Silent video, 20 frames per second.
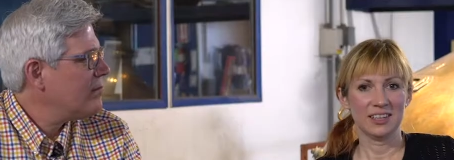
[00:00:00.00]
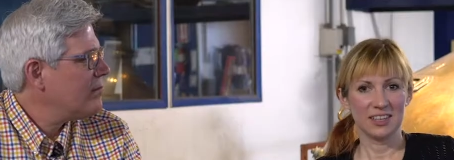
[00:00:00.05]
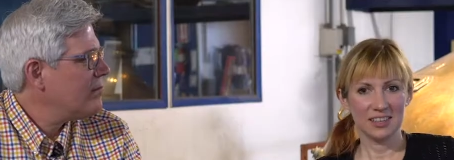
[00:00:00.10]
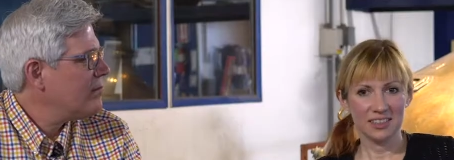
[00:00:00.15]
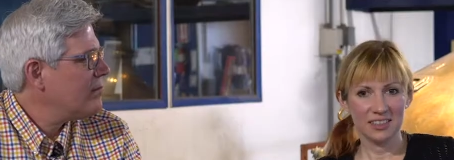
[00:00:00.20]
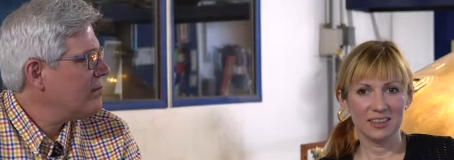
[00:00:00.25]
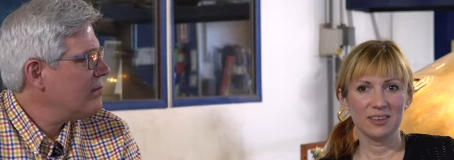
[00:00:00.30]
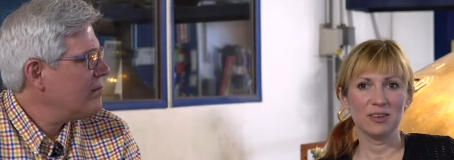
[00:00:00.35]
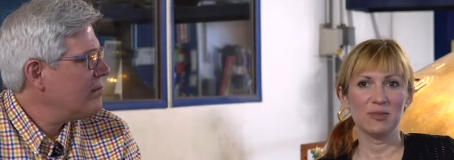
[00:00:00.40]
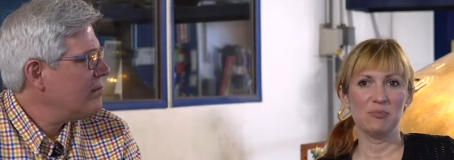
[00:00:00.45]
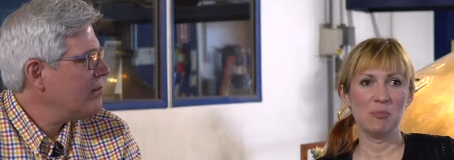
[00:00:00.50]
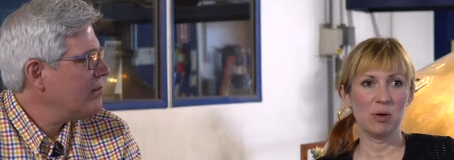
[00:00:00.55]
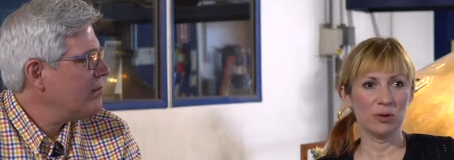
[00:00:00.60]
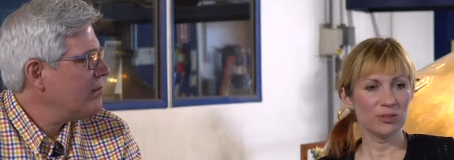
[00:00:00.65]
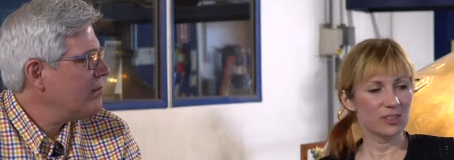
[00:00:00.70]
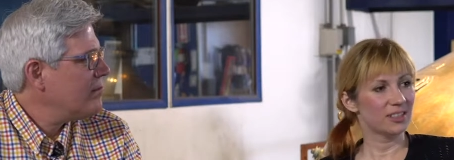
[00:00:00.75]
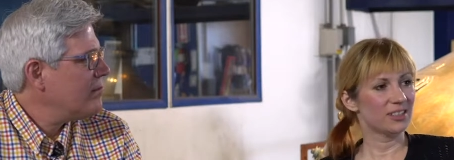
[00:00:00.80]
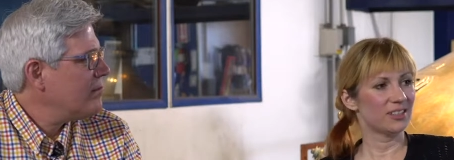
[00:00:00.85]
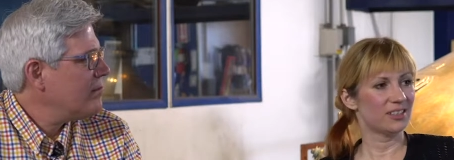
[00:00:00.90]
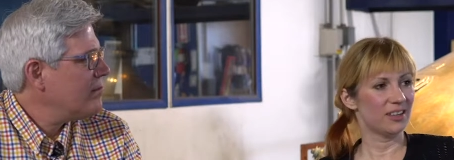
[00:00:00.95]
Speaker 1: I think I'm
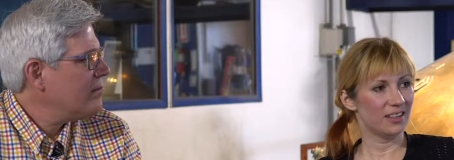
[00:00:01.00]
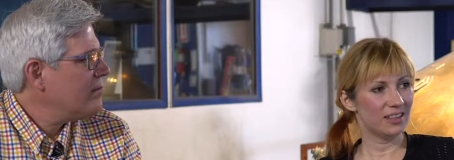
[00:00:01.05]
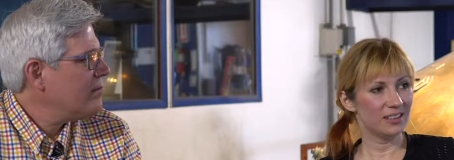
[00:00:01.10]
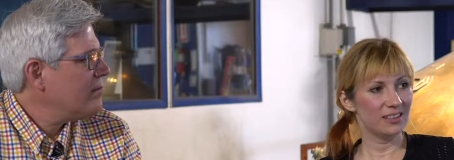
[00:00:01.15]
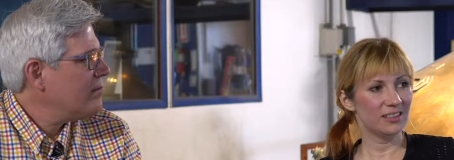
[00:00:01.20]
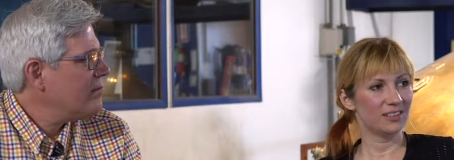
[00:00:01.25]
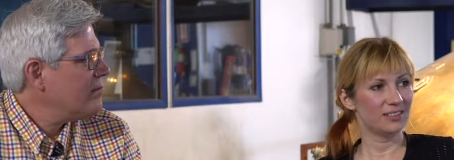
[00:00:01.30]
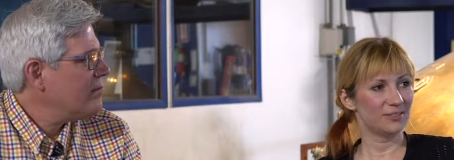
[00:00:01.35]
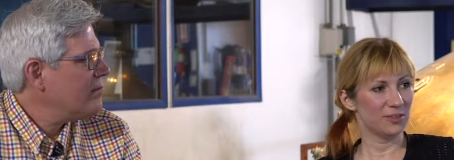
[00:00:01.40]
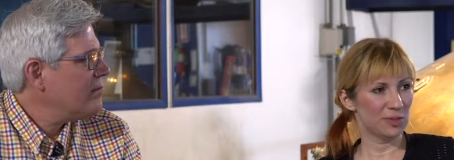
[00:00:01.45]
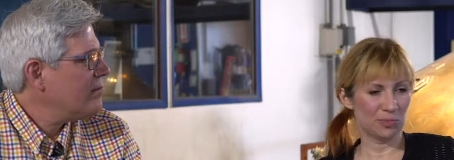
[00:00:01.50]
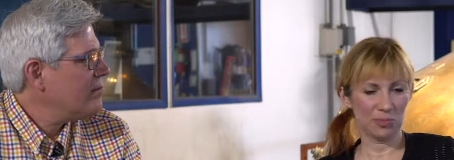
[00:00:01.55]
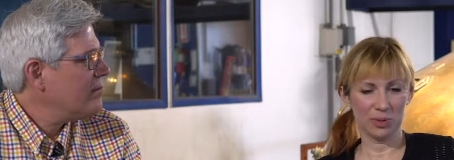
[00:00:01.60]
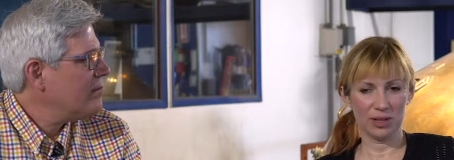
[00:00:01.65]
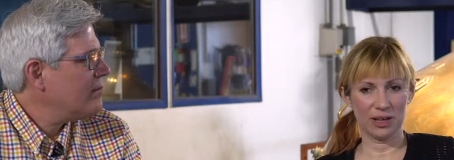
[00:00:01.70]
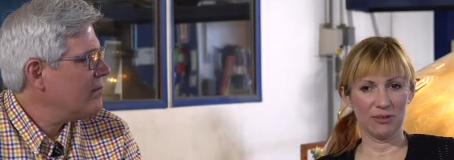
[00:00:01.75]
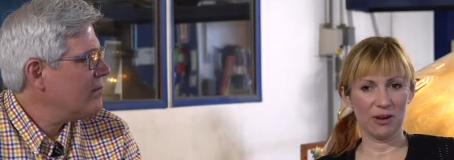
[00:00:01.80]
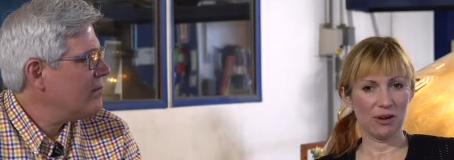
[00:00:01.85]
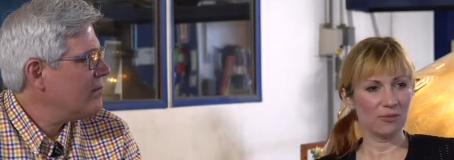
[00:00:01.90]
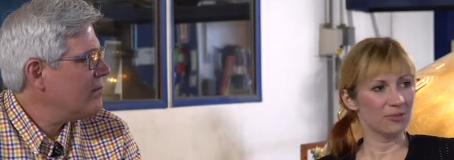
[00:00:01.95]
most excited to just
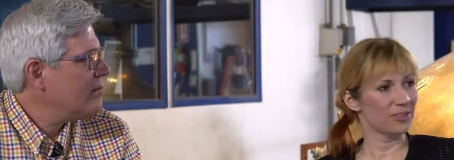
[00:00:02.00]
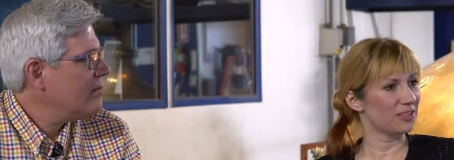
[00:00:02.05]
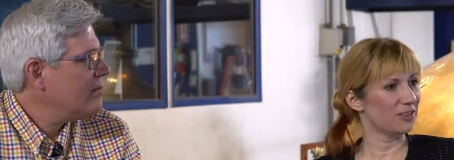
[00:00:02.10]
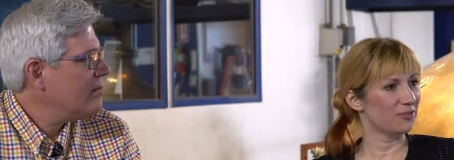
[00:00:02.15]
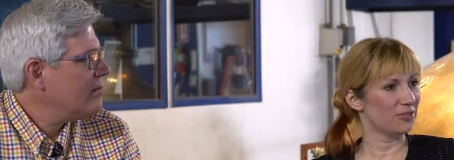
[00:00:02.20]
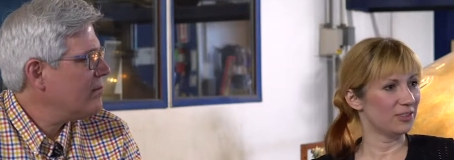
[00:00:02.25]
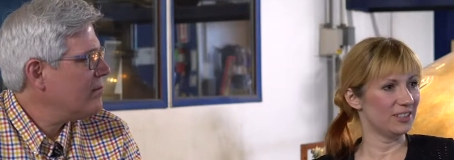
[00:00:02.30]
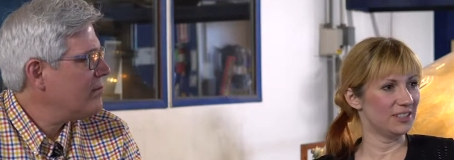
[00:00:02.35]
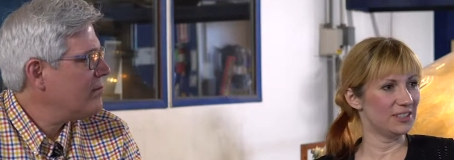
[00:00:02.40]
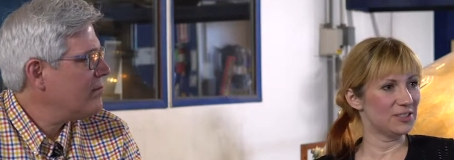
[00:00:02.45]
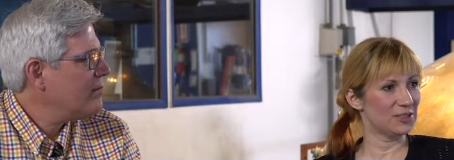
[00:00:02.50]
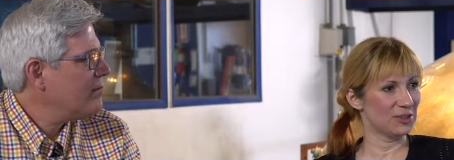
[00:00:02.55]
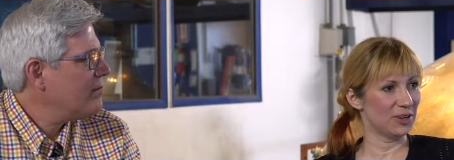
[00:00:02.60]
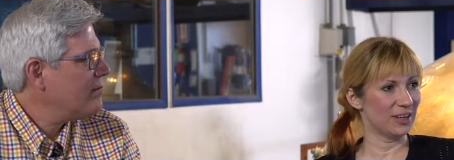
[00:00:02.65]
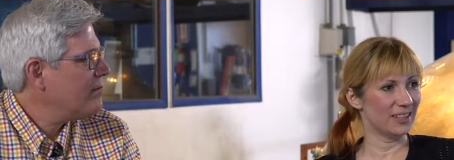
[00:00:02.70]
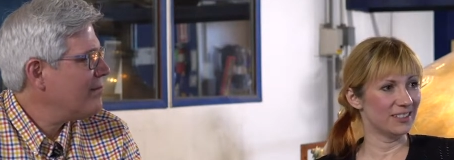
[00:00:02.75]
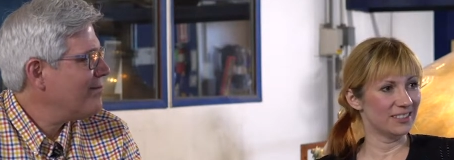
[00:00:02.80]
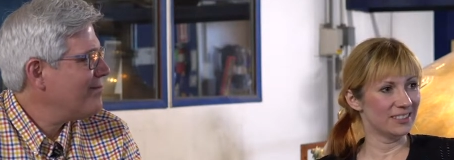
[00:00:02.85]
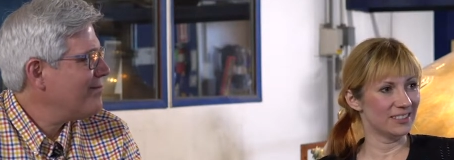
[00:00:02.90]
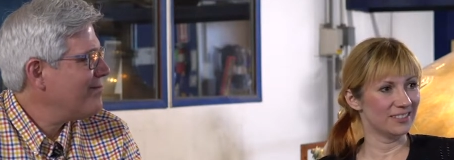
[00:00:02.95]
play around with different yeast
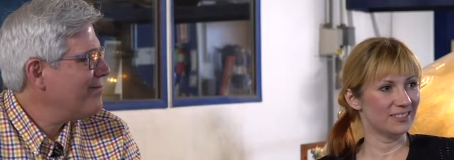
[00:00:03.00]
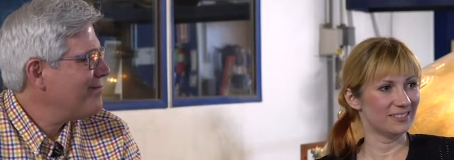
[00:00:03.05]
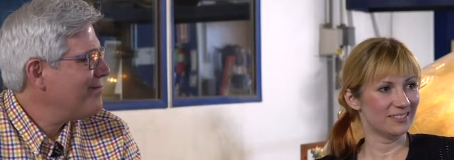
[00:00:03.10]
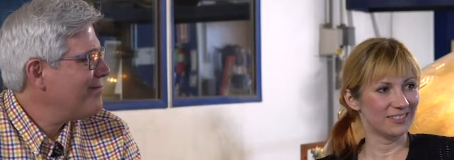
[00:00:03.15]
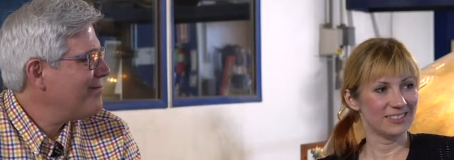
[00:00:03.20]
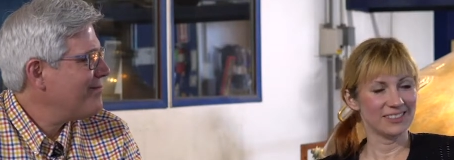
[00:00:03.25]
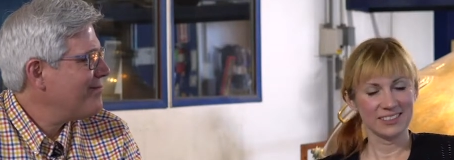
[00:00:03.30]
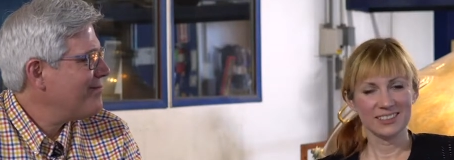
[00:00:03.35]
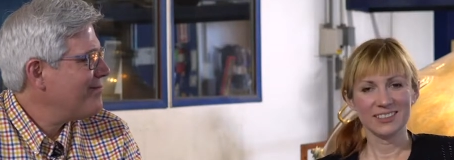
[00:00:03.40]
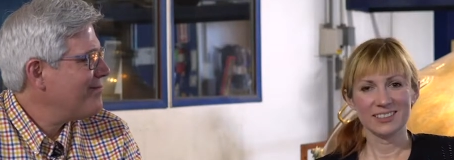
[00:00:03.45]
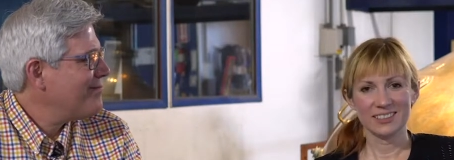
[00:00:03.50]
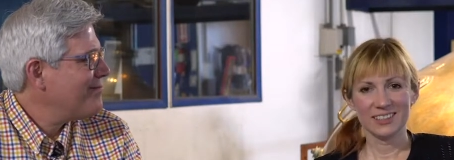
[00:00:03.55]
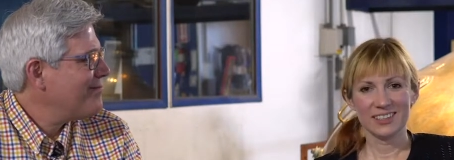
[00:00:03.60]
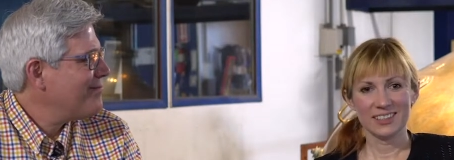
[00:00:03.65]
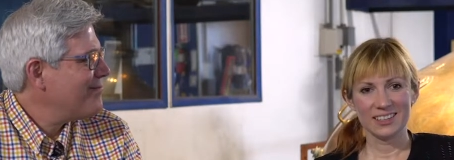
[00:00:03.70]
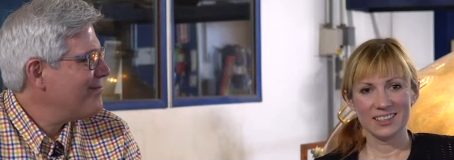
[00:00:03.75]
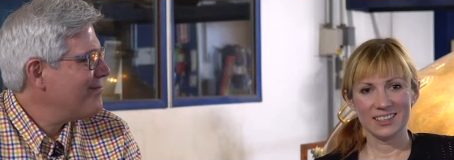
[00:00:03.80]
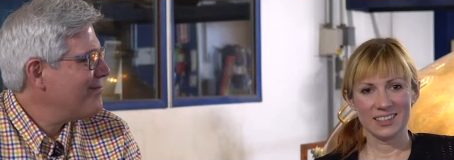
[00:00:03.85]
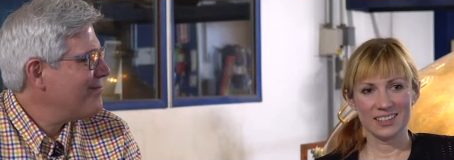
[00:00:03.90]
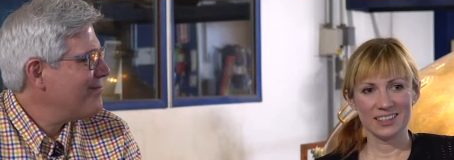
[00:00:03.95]
strains, and
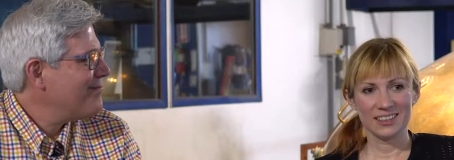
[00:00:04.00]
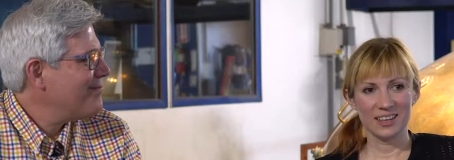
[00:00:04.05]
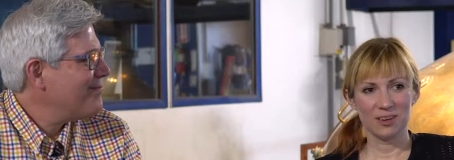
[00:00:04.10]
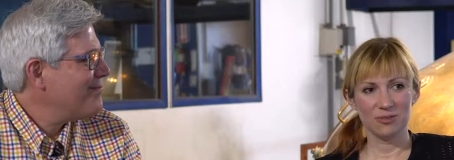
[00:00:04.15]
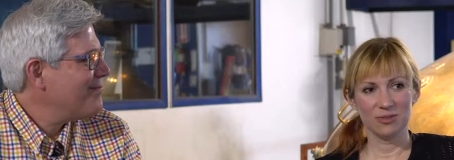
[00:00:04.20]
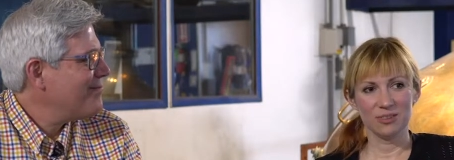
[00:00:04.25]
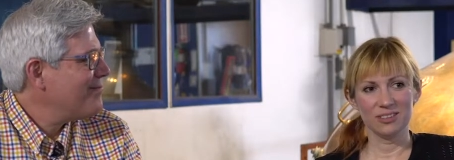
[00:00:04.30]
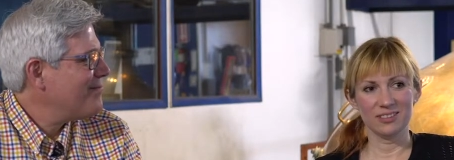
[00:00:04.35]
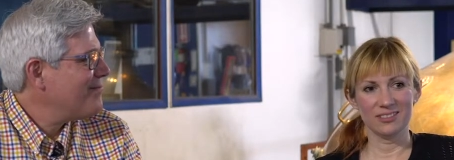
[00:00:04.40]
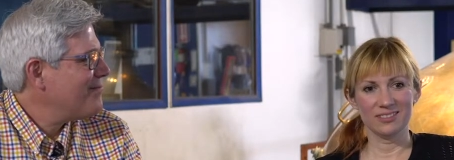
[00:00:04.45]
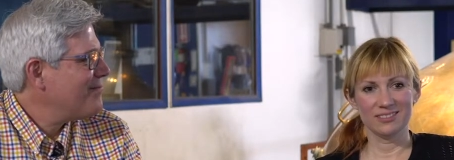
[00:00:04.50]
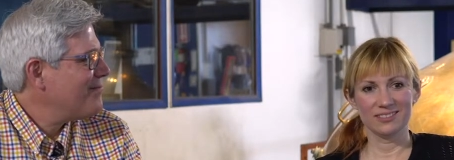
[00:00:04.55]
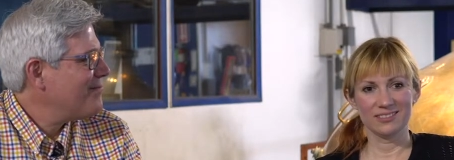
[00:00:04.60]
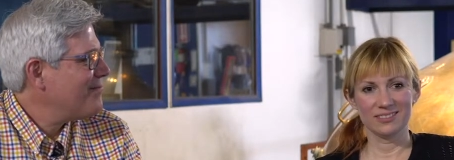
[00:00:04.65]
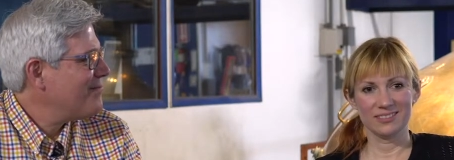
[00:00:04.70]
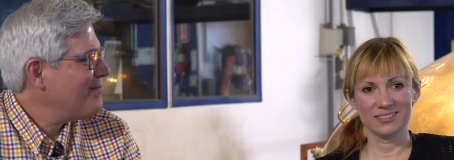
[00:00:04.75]
I think that will